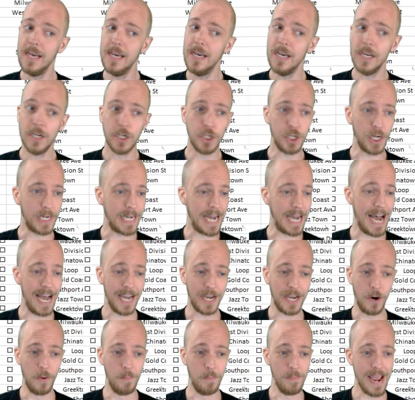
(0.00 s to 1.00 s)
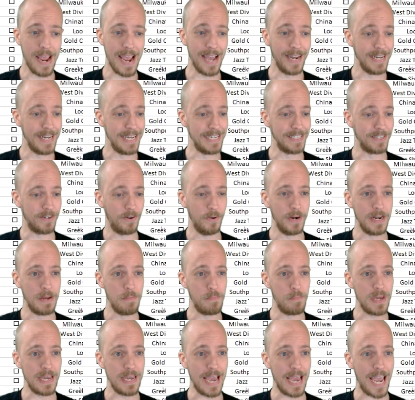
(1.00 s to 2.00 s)
Chicago, man, is going to
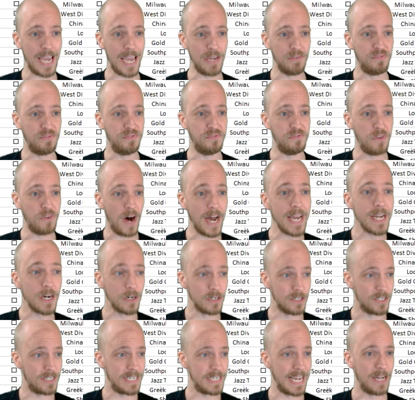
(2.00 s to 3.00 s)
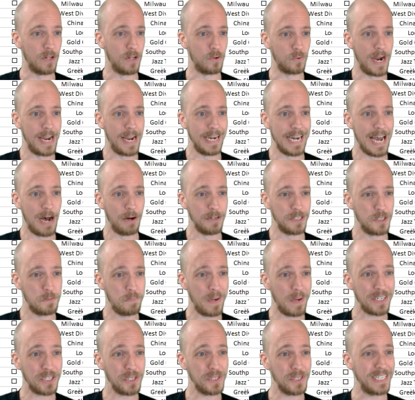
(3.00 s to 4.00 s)
be a fire sale right now,
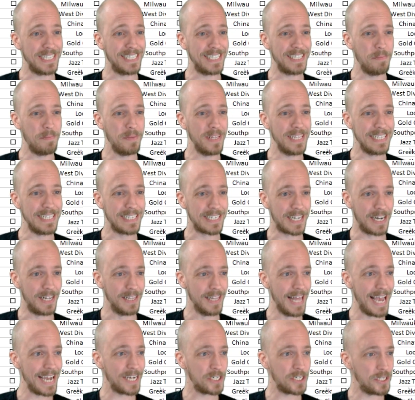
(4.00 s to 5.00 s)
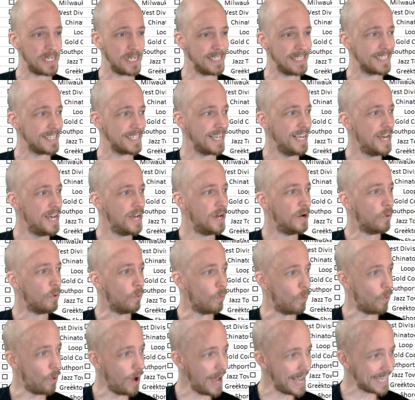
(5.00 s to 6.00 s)
especially some of these collections.
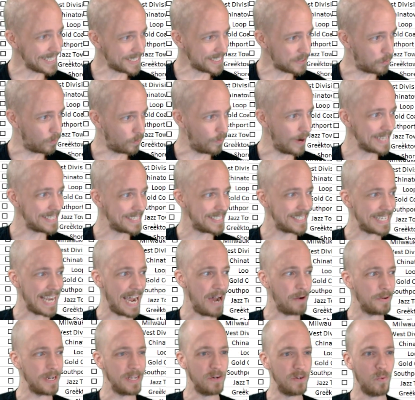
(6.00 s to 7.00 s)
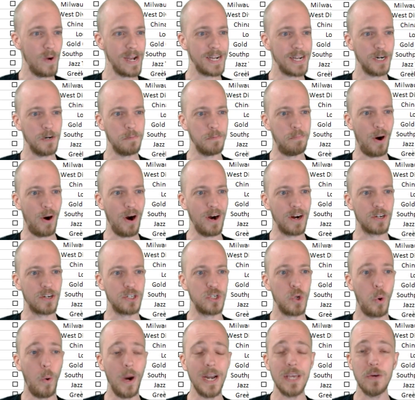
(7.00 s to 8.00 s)
What? Westtown and Wicker Park,
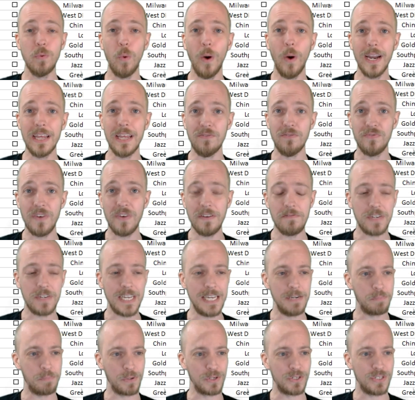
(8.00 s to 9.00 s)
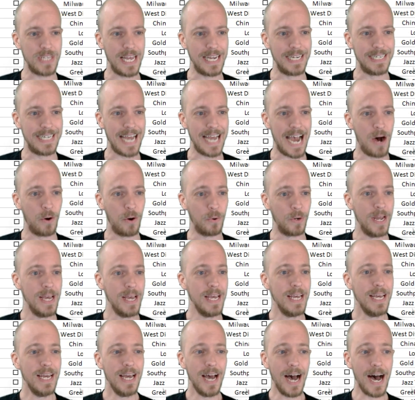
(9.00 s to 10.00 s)
21 and 15% down.
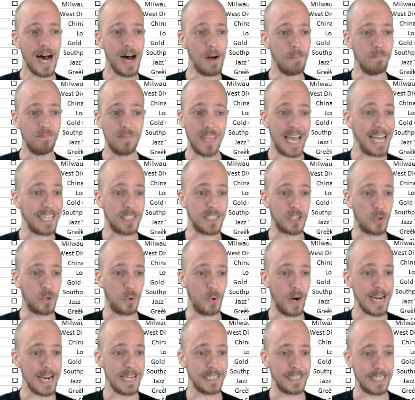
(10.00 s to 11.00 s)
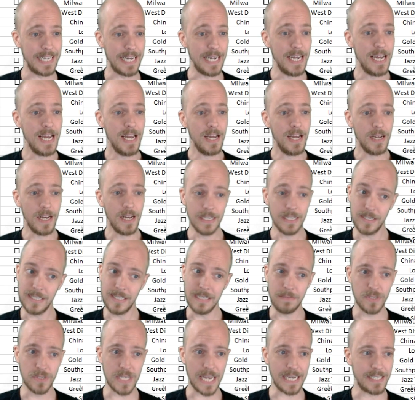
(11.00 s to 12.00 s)
That's crazy. It
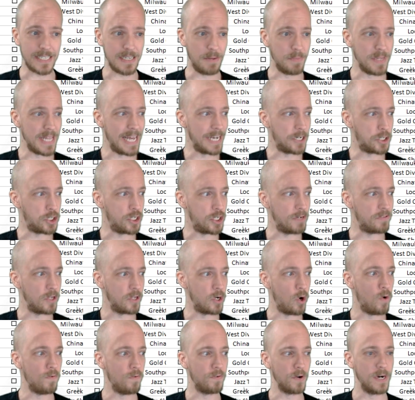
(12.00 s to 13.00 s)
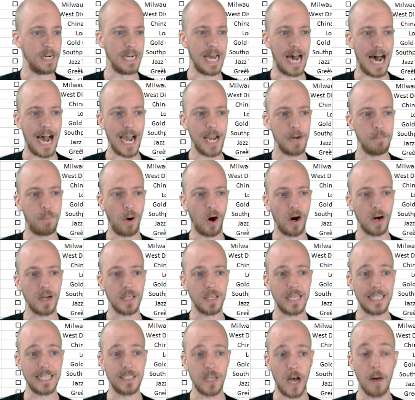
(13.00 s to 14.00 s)
seems like some of that shifted over into Hyde Park.
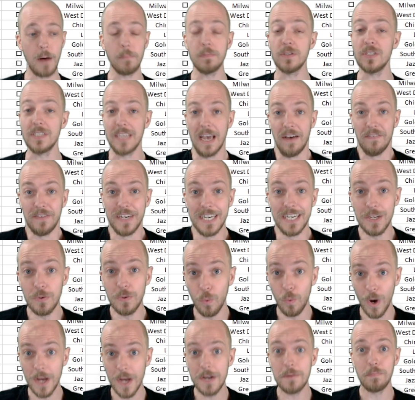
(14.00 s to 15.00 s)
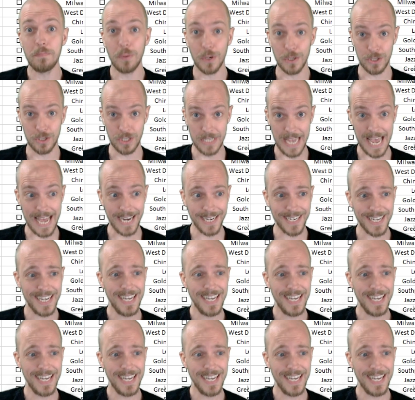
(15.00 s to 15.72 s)
That's up 71%.